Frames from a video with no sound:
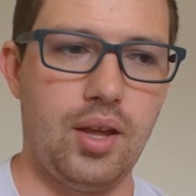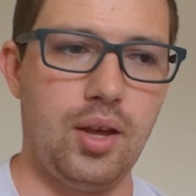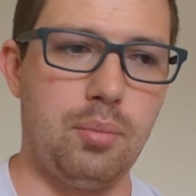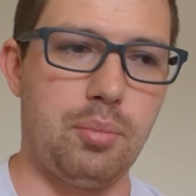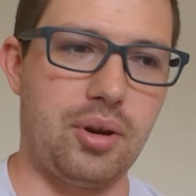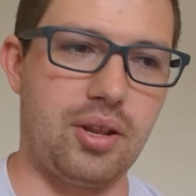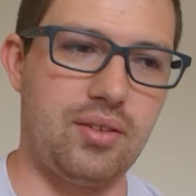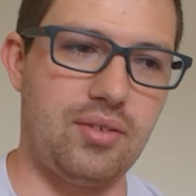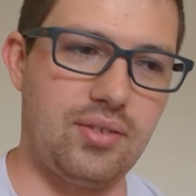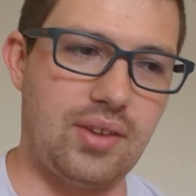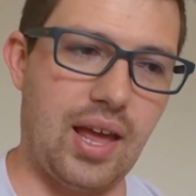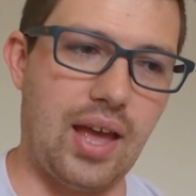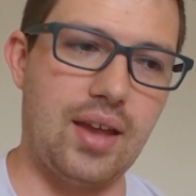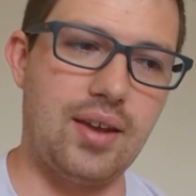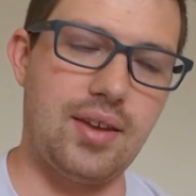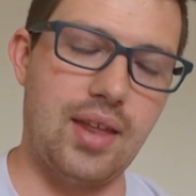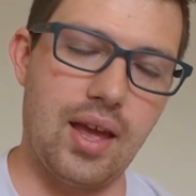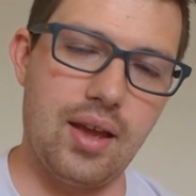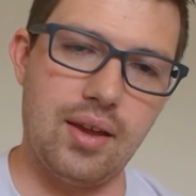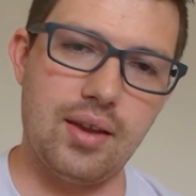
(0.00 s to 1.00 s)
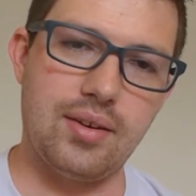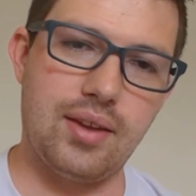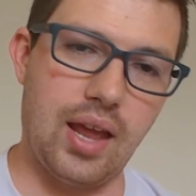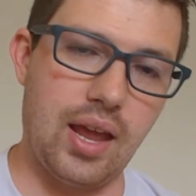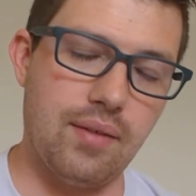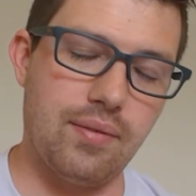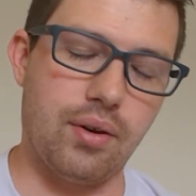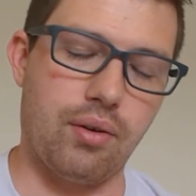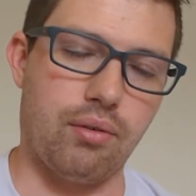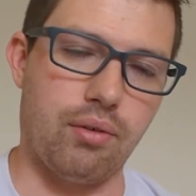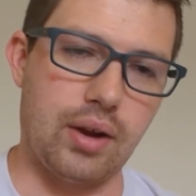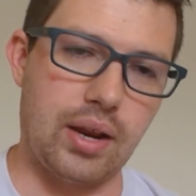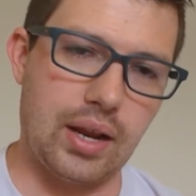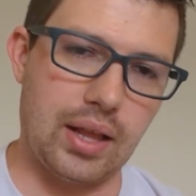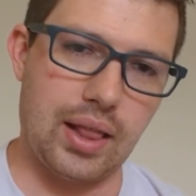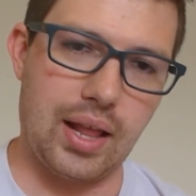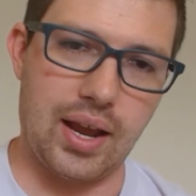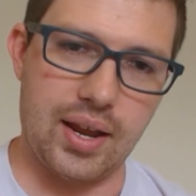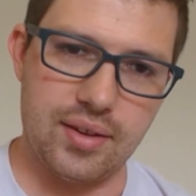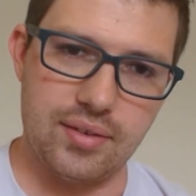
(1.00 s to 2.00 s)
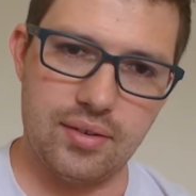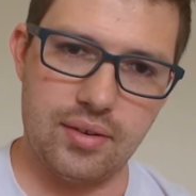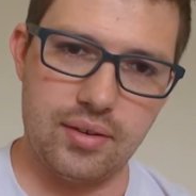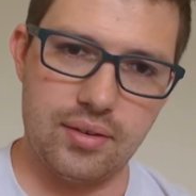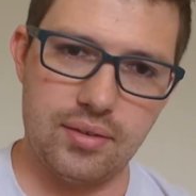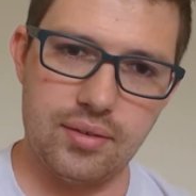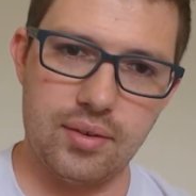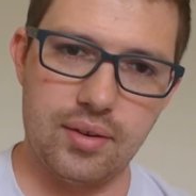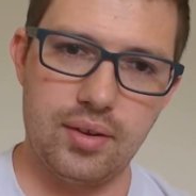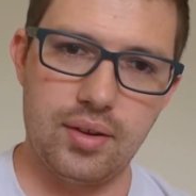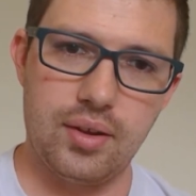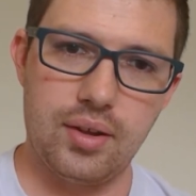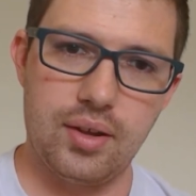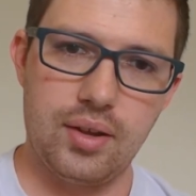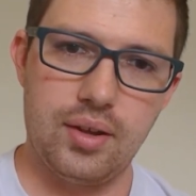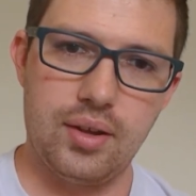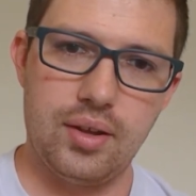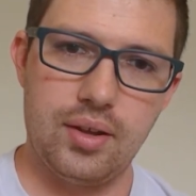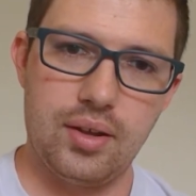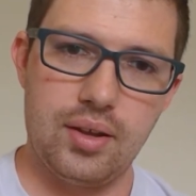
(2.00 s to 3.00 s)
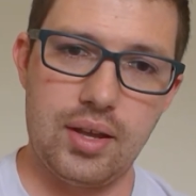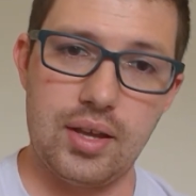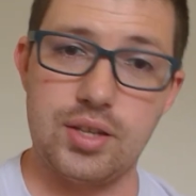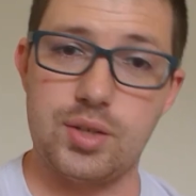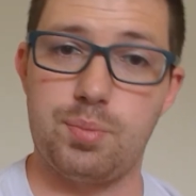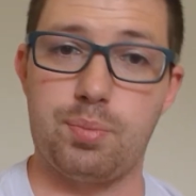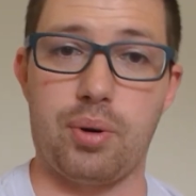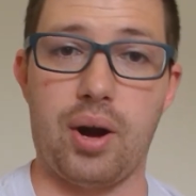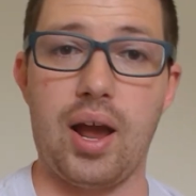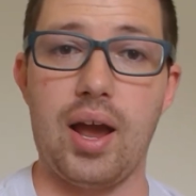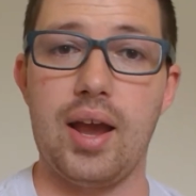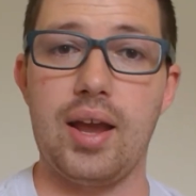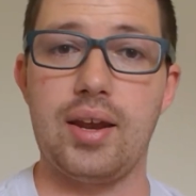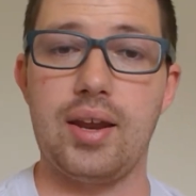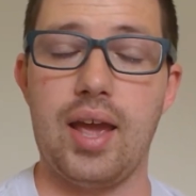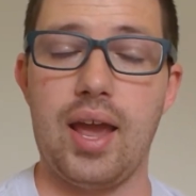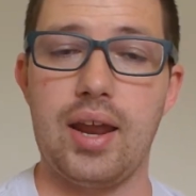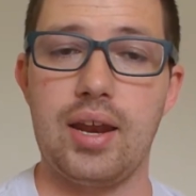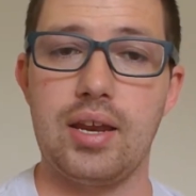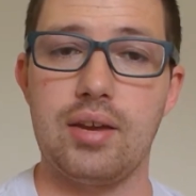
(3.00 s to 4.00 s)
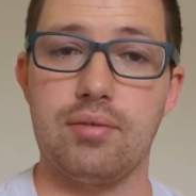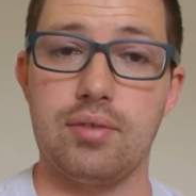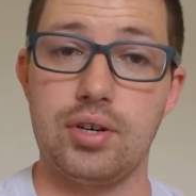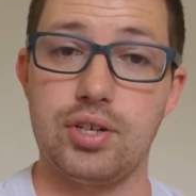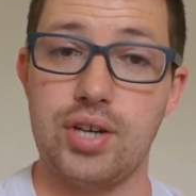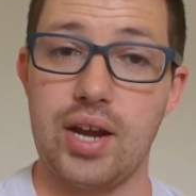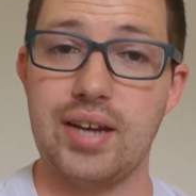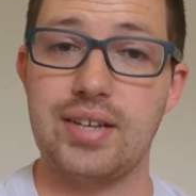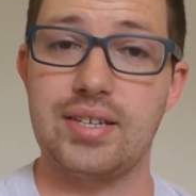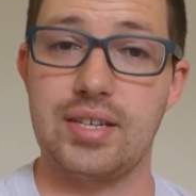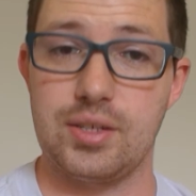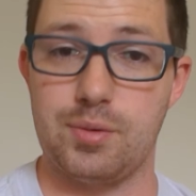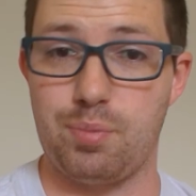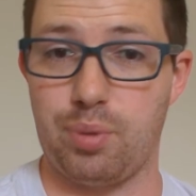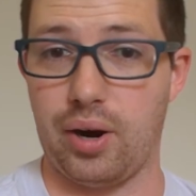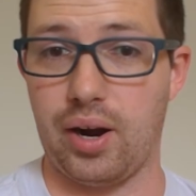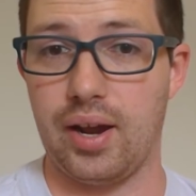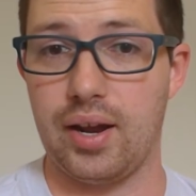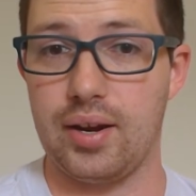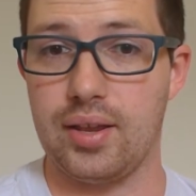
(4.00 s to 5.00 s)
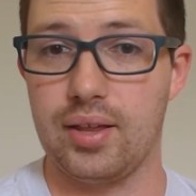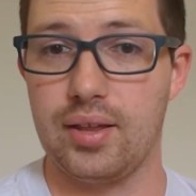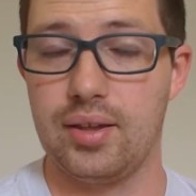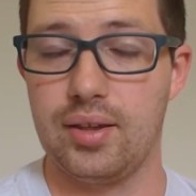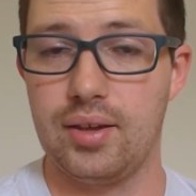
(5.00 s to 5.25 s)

But instead, David realizes his pride, and he rejects his pride.